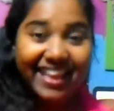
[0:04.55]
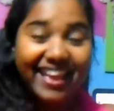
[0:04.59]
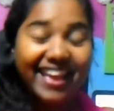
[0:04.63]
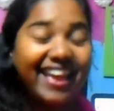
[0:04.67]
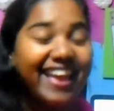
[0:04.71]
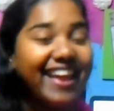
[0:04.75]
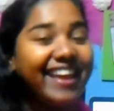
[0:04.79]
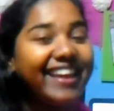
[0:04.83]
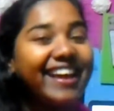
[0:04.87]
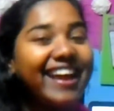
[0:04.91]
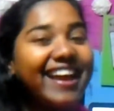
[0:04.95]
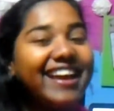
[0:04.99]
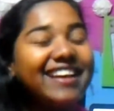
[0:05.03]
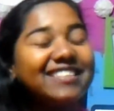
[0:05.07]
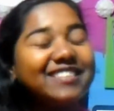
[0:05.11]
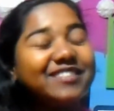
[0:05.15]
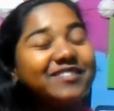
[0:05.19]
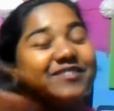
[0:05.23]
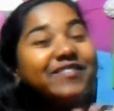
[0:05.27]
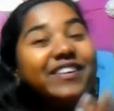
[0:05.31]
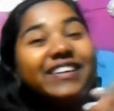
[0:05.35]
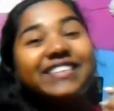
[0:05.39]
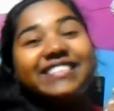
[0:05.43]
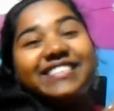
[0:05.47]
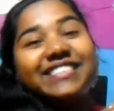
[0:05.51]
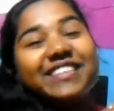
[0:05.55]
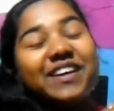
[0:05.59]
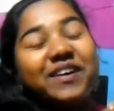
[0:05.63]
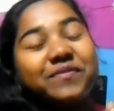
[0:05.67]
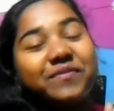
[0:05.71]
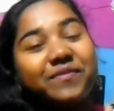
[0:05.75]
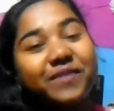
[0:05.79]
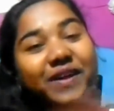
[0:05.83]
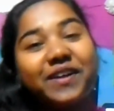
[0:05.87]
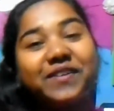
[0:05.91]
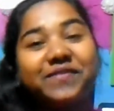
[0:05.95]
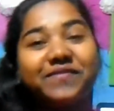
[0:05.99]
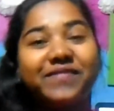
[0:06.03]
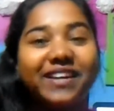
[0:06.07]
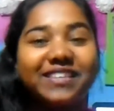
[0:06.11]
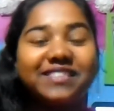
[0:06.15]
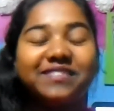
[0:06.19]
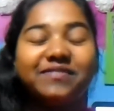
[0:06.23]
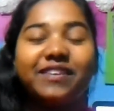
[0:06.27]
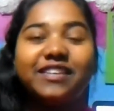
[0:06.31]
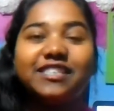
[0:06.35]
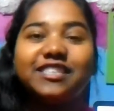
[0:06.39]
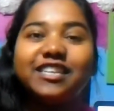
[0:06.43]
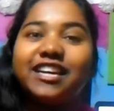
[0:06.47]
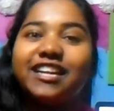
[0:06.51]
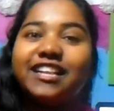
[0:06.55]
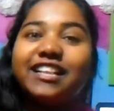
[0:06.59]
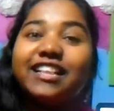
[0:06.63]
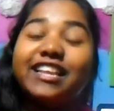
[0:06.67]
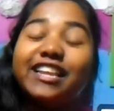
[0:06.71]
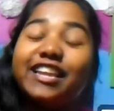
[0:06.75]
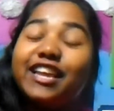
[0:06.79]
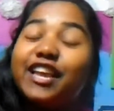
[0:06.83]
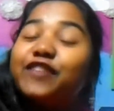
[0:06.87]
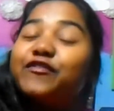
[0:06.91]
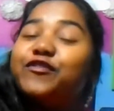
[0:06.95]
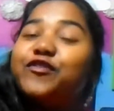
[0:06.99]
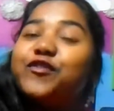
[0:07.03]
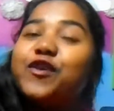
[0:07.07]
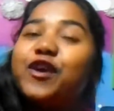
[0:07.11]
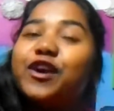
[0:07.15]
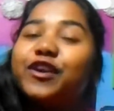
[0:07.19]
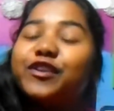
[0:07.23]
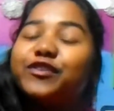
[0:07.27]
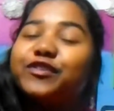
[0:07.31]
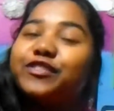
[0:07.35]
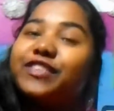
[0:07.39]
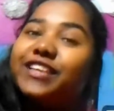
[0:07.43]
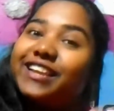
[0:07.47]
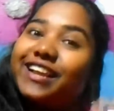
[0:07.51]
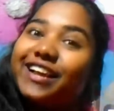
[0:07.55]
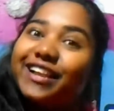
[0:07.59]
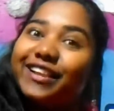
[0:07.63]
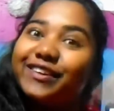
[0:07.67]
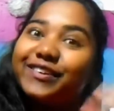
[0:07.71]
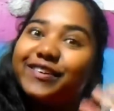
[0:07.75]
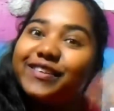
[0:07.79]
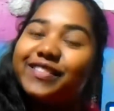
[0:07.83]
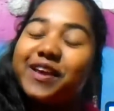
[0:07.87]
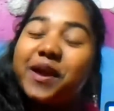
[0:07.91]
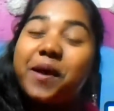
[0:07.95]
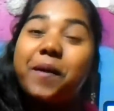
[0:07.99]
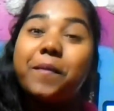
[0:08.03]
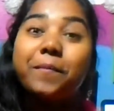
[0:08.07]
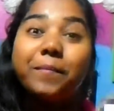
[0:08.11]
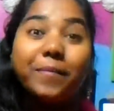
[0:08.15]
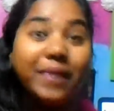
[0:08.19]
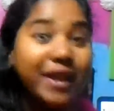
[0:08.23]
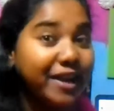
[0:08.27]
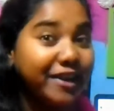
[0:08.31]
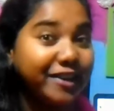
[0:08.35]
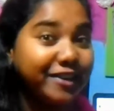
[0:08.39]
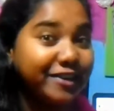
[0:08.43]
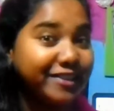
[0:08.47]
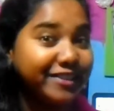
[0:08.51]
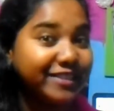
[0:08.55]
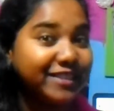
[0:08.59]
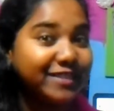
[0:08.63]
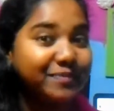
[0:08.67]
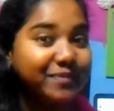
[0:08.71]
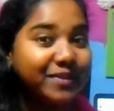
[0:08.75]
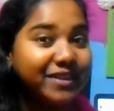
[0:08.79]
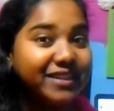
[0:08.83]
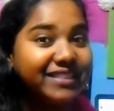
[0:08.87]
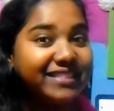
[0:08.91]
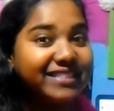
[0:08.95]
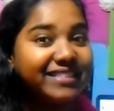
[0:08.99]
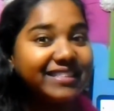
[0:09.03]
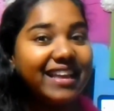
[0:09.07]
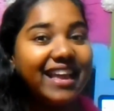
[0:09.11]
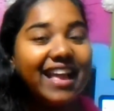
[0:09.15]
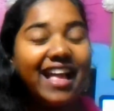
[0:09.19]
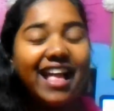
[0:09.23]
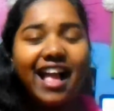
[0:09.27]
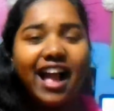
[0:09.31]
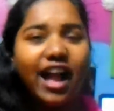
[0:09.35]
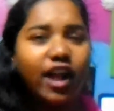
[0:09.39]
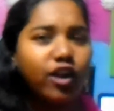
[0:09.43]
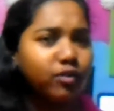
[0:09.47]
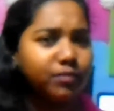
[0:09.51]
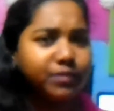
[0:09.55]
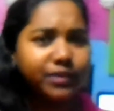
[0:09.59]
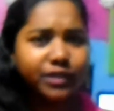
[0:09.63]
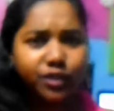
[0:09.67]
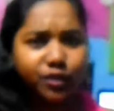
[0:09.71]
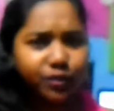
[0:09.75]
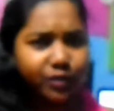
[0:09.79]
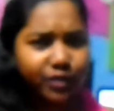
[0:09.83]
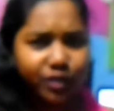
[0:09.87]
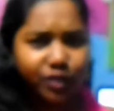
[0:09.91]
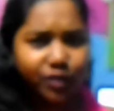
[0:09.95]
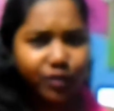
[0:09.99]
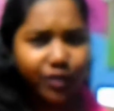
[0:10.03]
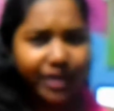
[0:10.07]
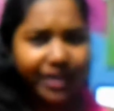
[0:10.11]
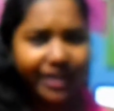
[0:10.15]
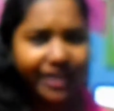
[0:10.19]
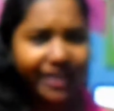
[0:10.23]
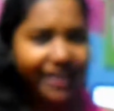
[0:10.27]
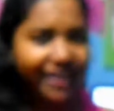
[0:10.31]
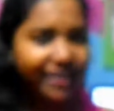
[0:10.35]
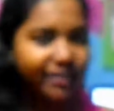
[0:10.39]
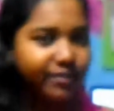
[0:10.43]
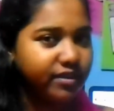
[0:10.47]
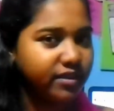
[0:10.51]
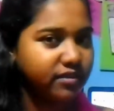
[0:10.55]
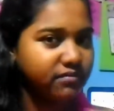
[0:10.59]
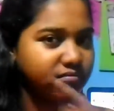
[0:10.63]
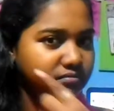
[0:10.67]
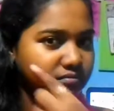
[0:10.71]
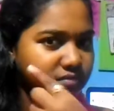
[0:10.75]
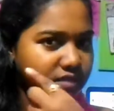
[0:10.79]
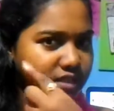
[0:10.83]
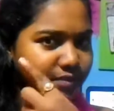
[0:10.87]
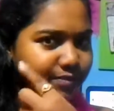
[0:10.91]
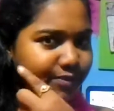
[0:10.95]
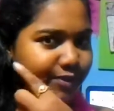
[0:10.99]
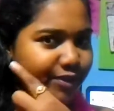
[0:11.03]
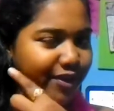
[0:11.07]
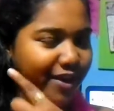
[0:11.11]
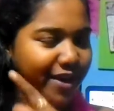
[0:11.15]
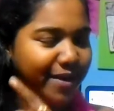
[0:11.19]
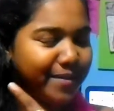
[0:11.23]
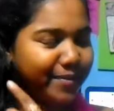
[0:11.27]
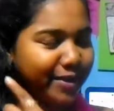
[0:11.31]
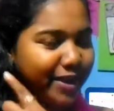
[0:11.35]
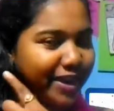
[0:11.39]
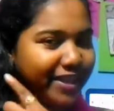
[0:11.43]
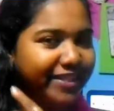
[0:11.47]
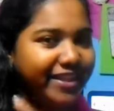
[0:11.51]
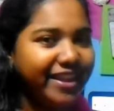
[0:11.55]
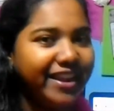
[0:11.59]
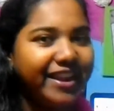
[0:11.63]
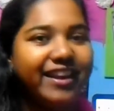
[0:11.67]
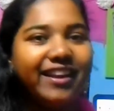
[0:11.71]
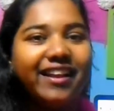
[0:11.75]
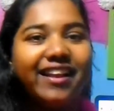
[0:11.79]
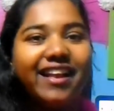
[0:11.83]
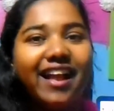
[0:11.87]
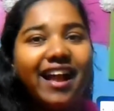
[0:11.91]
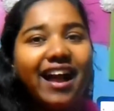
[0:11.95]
Hey guys, what's up? Welcome back to my channel. And if you are new, then hello there. Merry Christmas. I hope that you enjoyed. Here, you can subscribe right there.